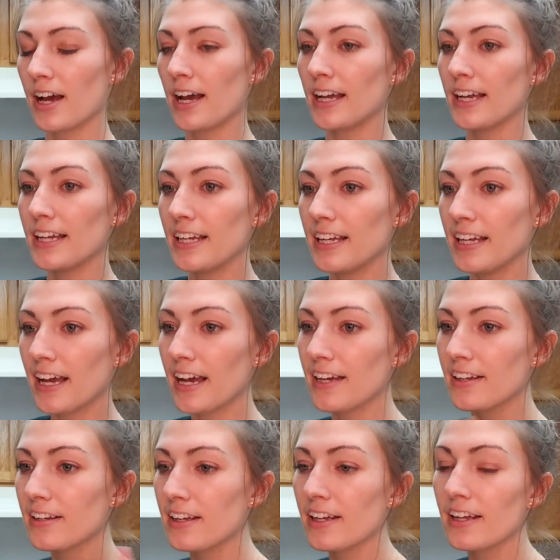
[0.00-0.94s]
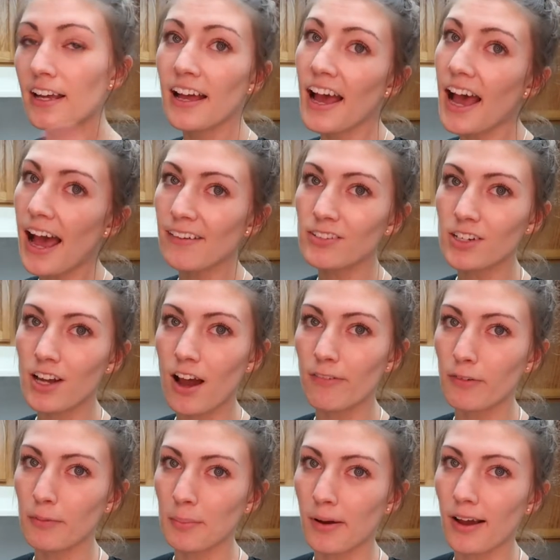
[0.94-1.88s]
I have a
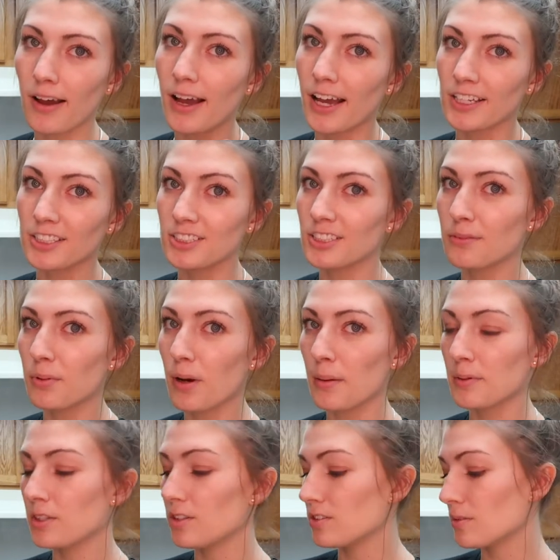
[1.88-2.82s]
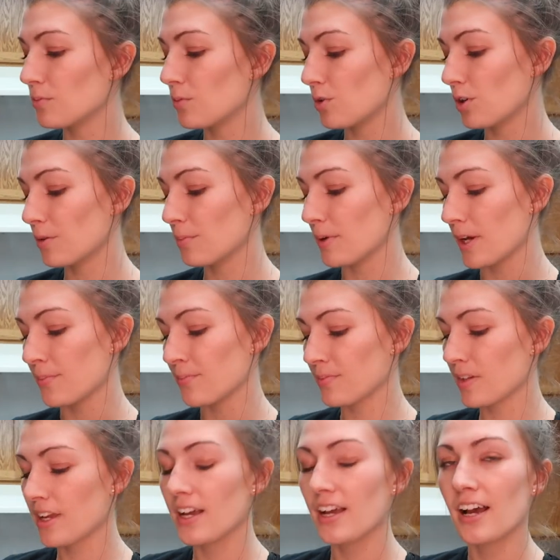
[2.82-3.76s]
coffee pot. I should probably use it more, but
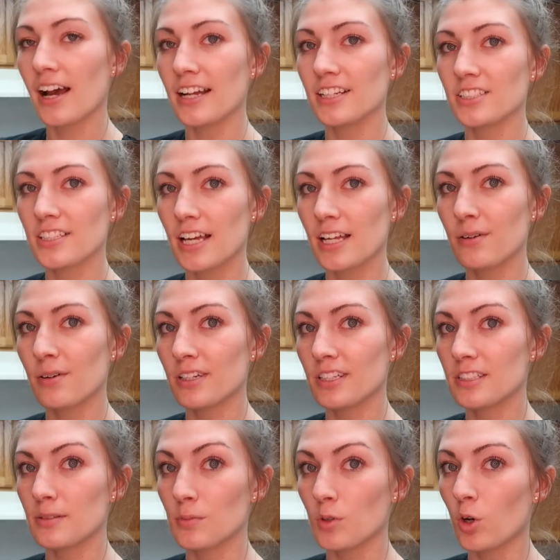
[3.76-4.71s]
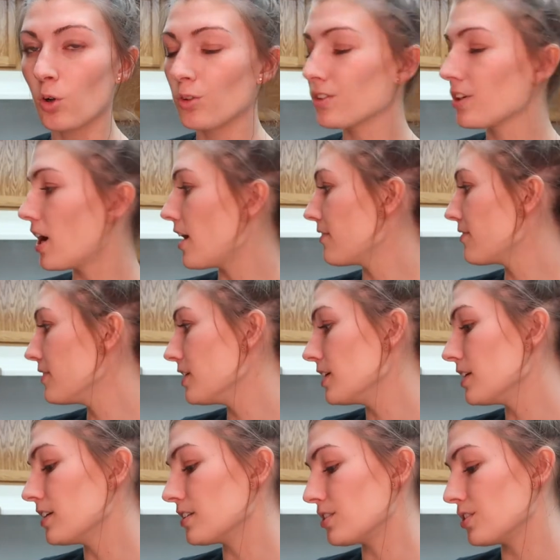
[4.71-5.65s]
I just kind of wanted some cold
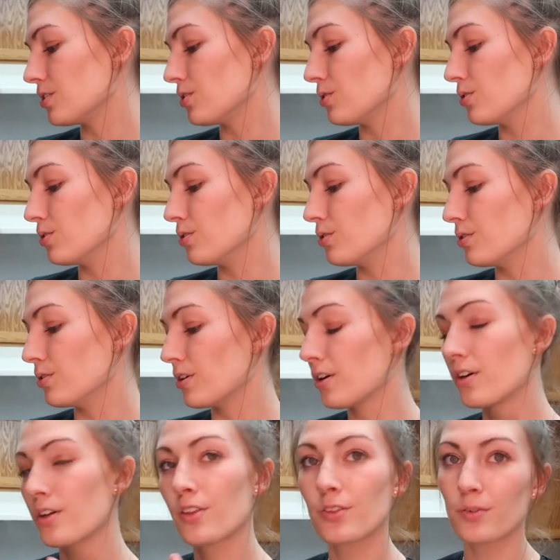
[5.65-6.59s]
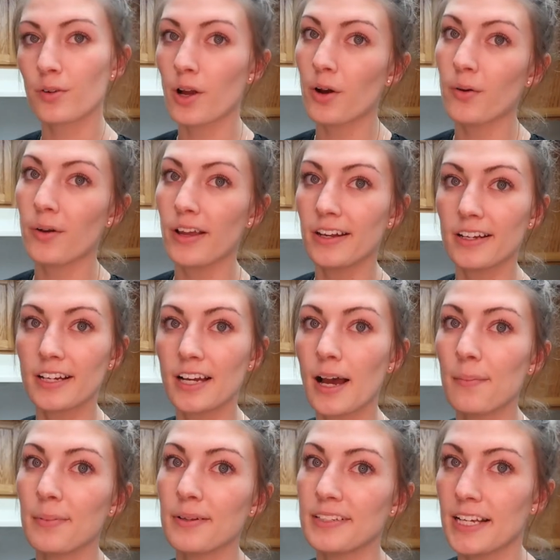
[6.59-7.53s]
coffee to throw in a
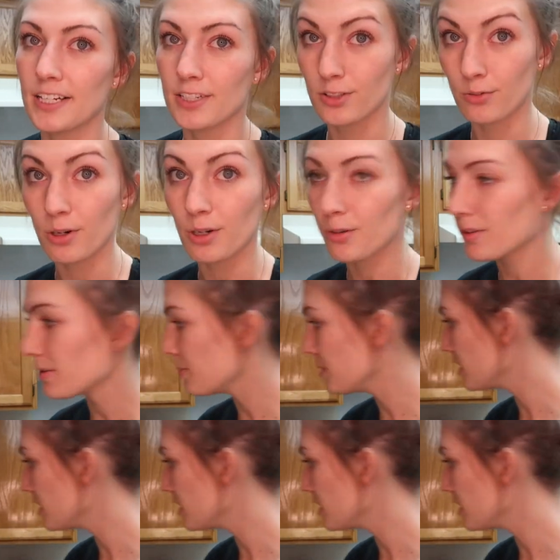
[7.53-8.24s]
cup and take to work with